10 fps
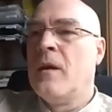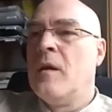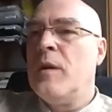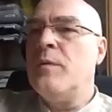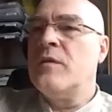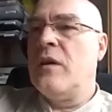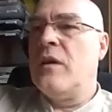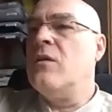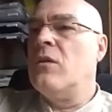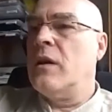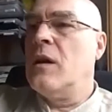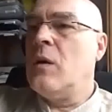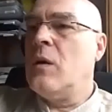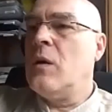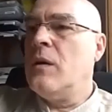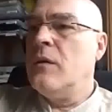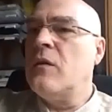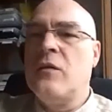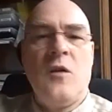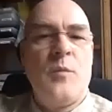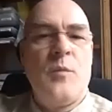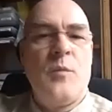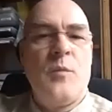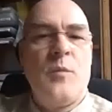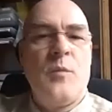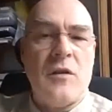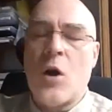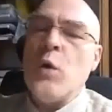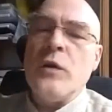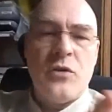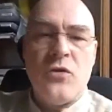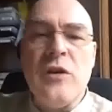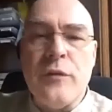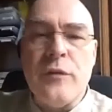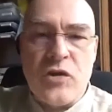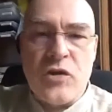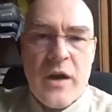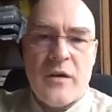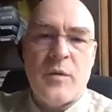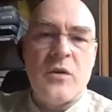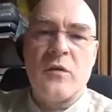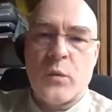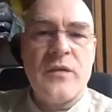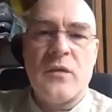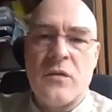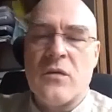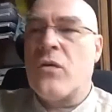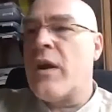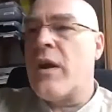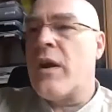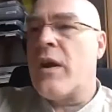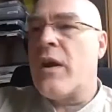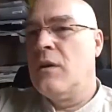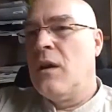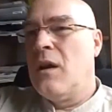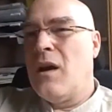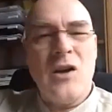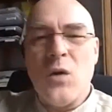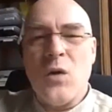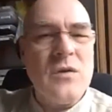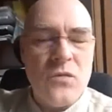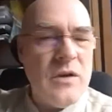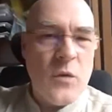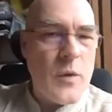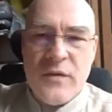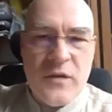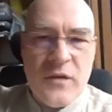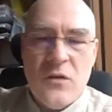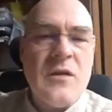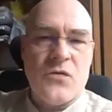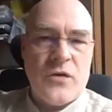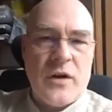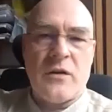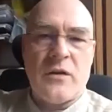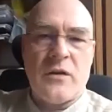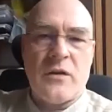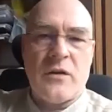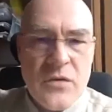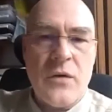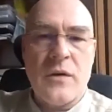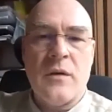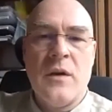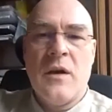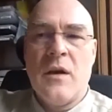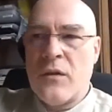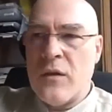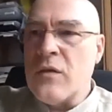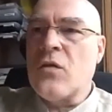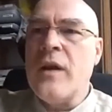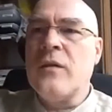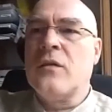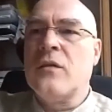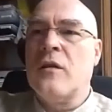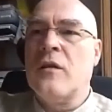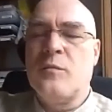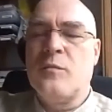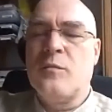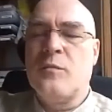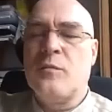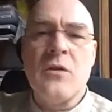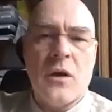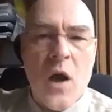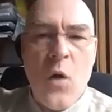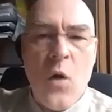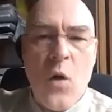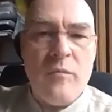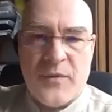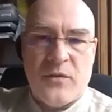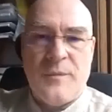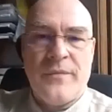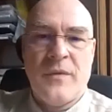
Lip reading: People saying right now, this is the opportunity, the golden opportunity for China because the West is distracted. I don't agree. The West is not distracted. On the contrary, this crisis has put Taiwan on our maps.